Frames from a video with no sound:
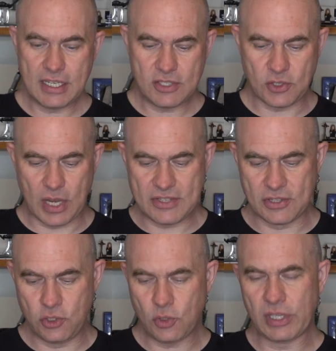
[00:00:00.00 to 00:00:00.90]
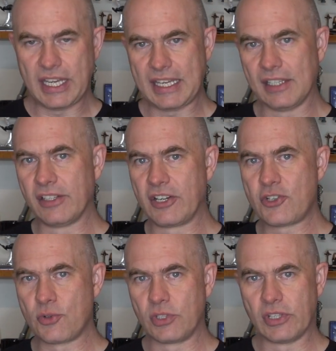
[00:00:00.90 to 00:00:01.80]
So as the nuclei get
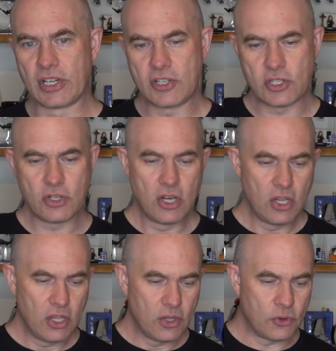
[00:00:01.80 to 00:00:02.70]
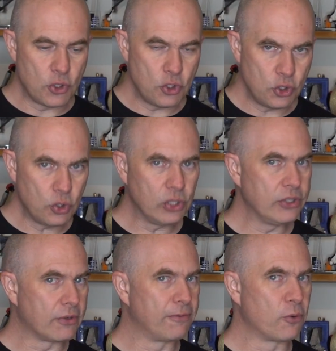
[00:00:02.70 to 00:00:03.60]
larger and larger, the
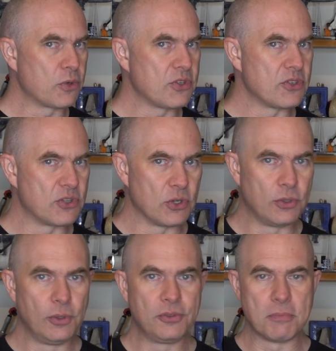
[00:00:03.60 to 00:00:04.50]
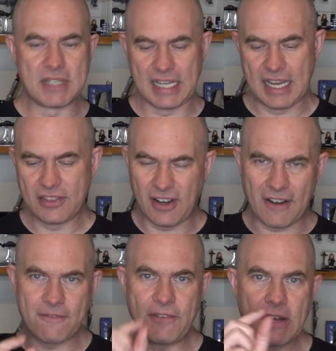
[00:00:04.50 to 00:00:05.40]
nuclear forces that hold them together
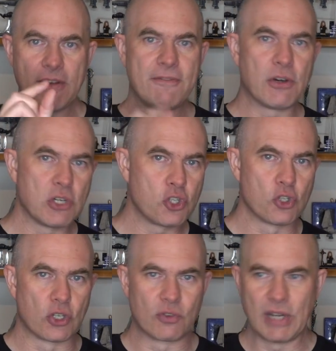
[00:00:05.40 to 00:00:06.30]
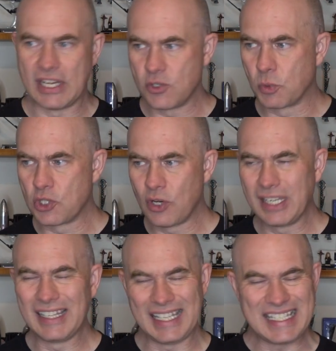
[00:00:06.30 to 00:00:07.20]
are very, very short range. We're
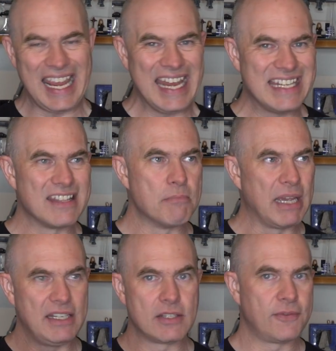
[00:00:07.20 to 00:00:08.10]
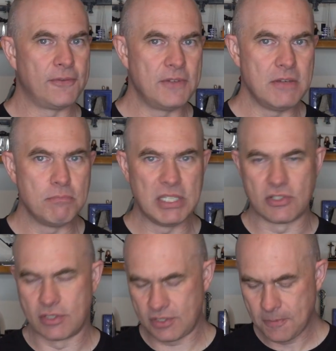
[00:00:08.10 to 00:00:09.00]
talking like 10 to the minus 15
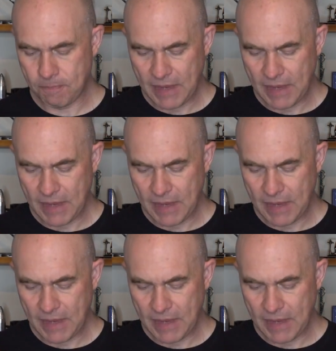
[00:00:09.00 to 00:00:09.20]
meters.